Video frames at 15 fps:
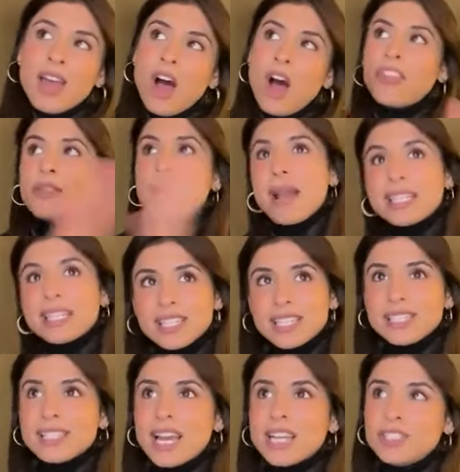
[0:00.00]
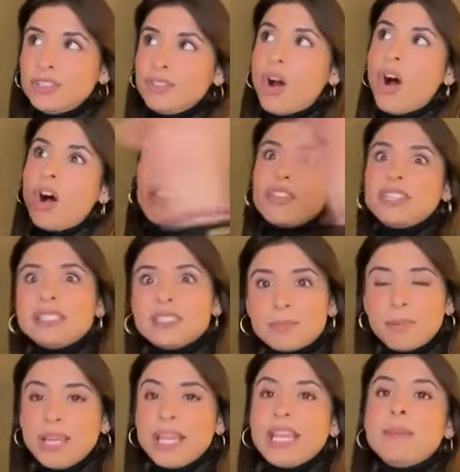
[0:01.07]
on the Mexican side, all these
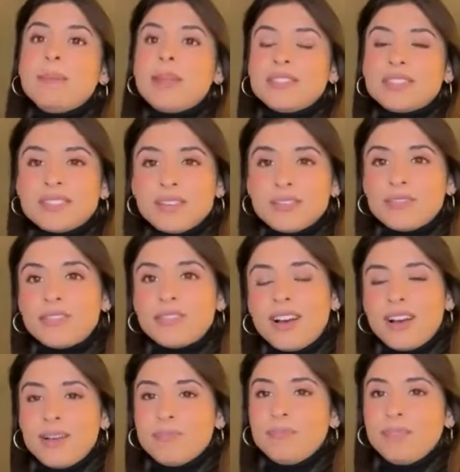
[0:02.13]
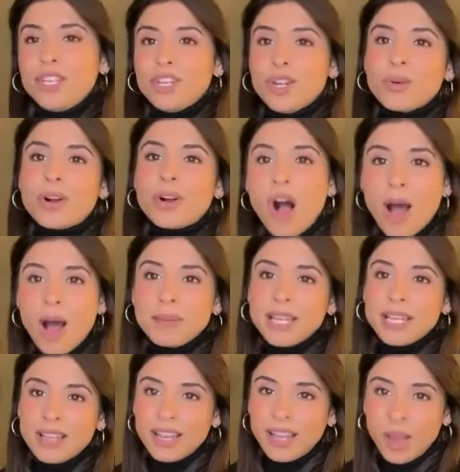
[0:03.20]
behemoths of, um, you know,
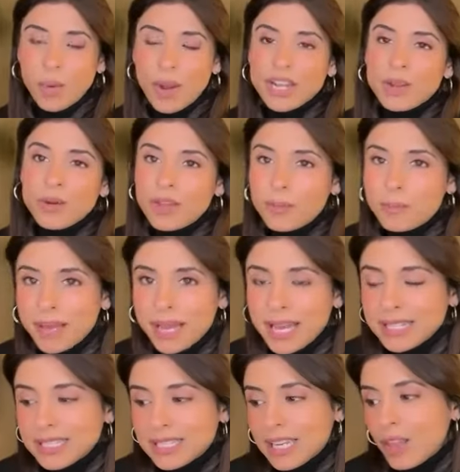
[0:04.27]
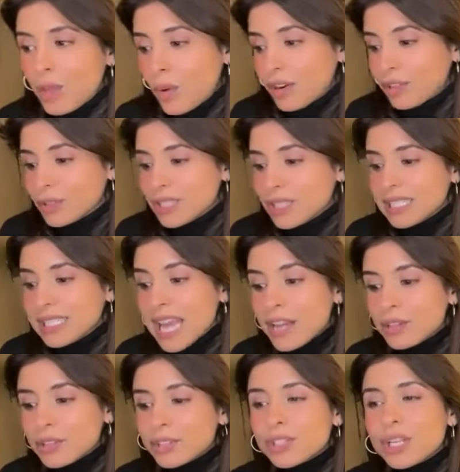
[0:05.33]
comedy like Eugenio Derbez and Eduardo
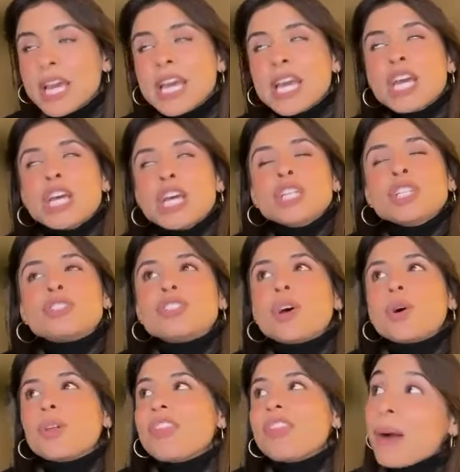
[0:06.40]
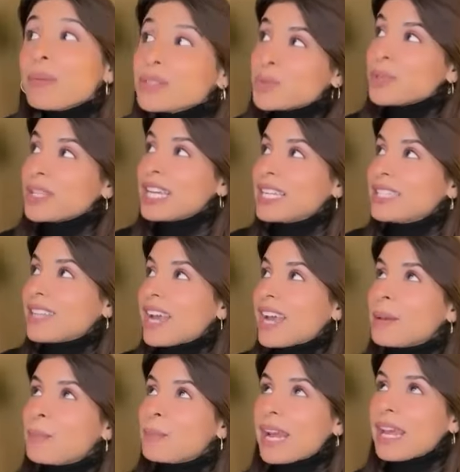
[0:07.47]
Cisneros. So that was really
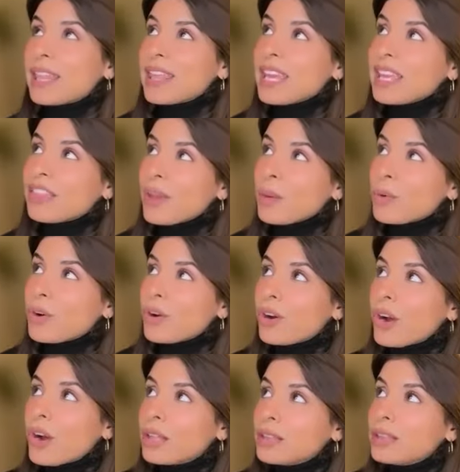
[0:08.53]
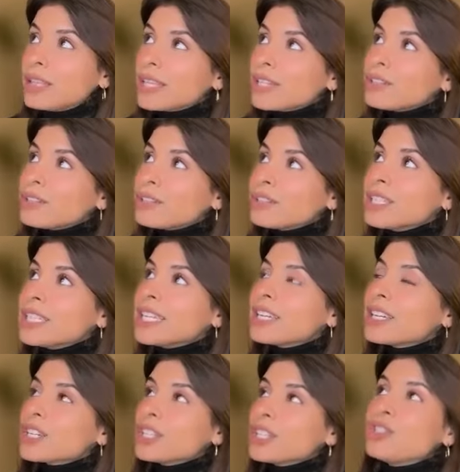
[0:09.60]
exciting. But I think they were a little
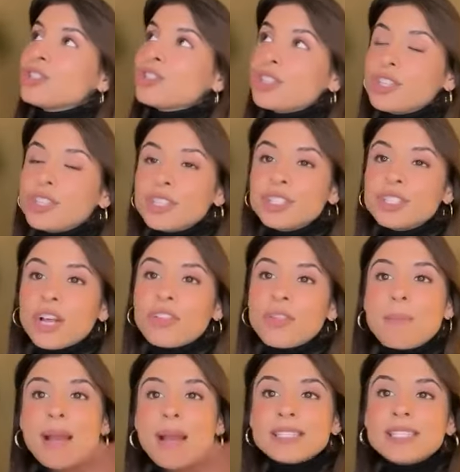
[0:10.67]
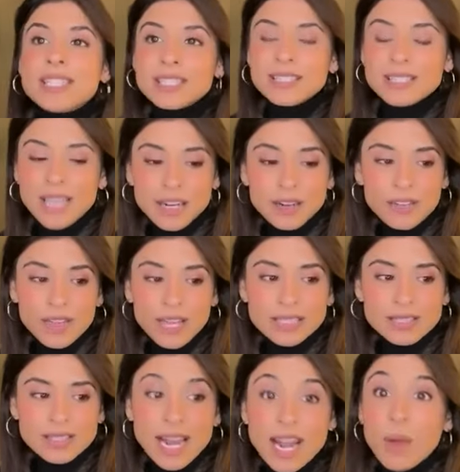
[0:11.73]
concerned on the Mexican side of
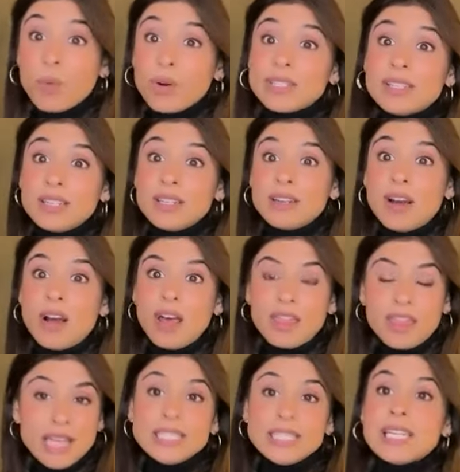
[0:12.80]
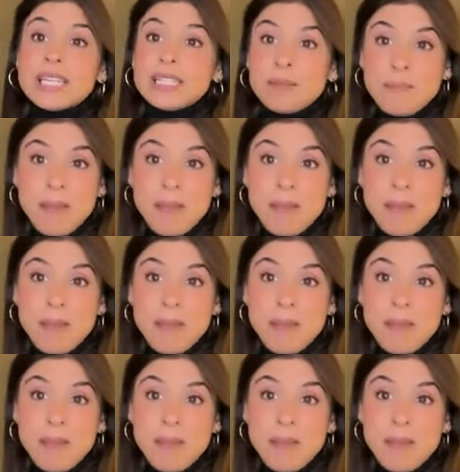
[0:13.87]
things that I wasn't authentically